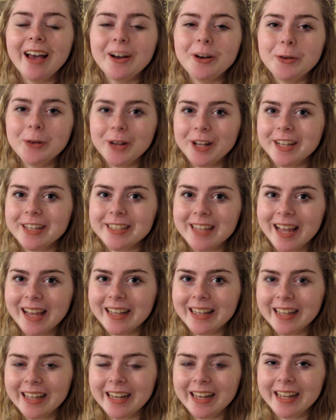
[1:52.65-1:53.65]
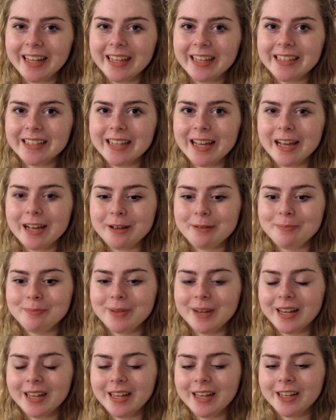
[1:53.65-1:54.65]
what exactly it is, um,
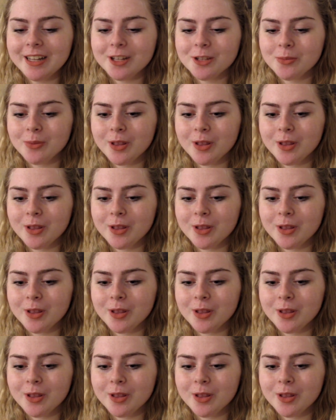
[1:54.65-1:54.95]
but it is